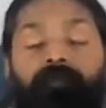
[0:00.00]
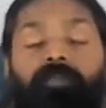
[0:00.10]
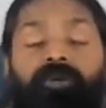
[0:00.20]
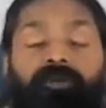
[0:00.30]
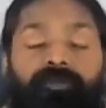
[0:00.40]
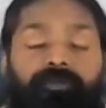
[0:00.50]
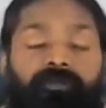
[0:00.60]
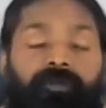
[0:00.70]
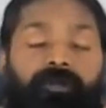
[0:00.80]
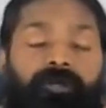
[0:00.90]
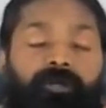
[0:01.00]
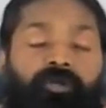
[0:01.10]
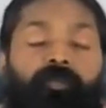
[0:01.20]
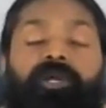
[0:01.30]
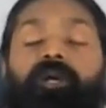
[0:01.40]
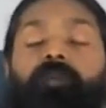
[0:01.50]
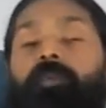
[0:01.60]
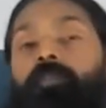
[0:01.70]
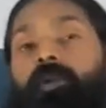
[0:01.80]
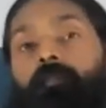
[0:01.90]
the birth to become
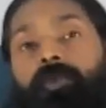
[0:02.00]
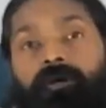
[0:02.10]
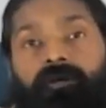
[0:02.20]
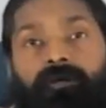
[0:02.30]
a Brahman,